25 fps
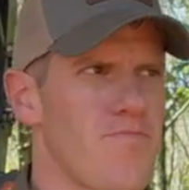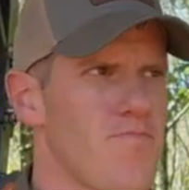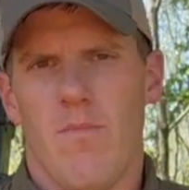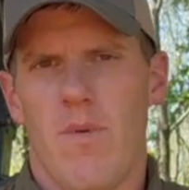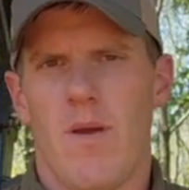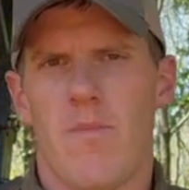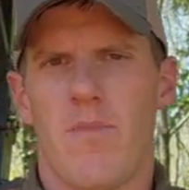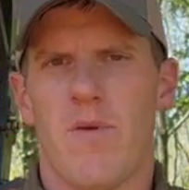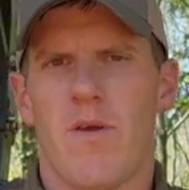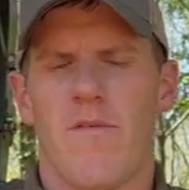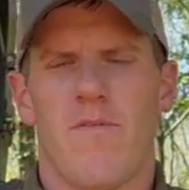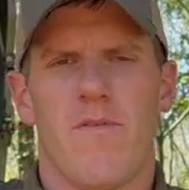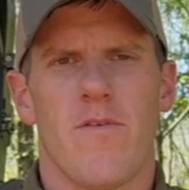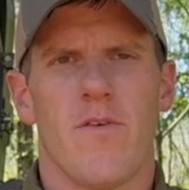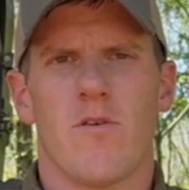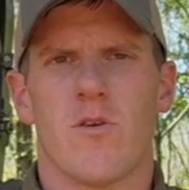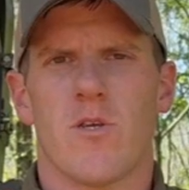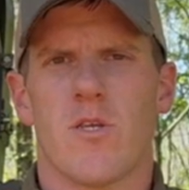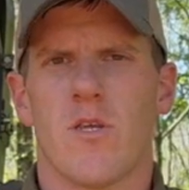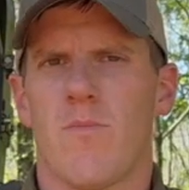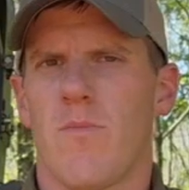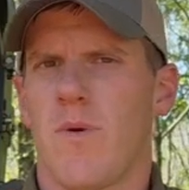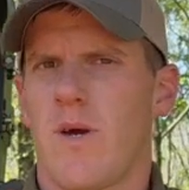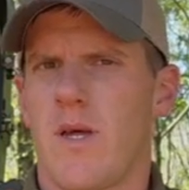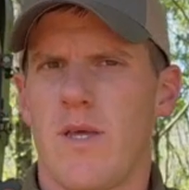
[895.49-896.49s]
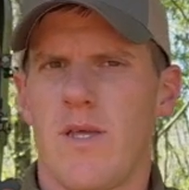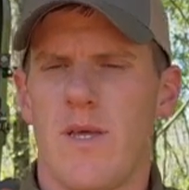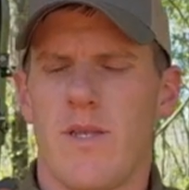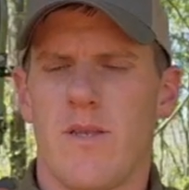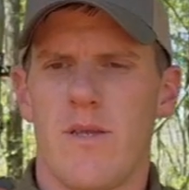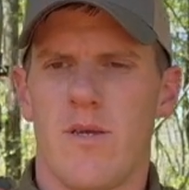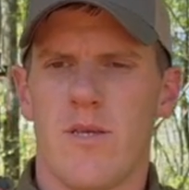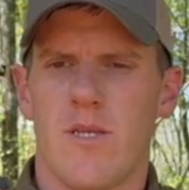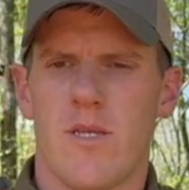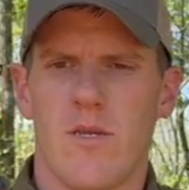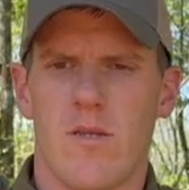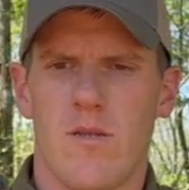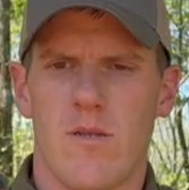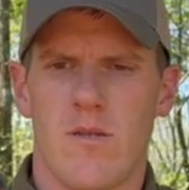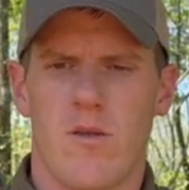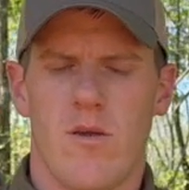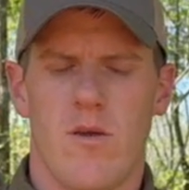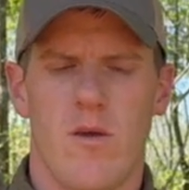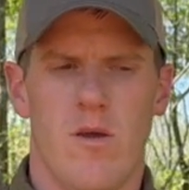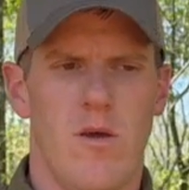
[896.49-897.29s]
Maybe if you're somebody that doesn't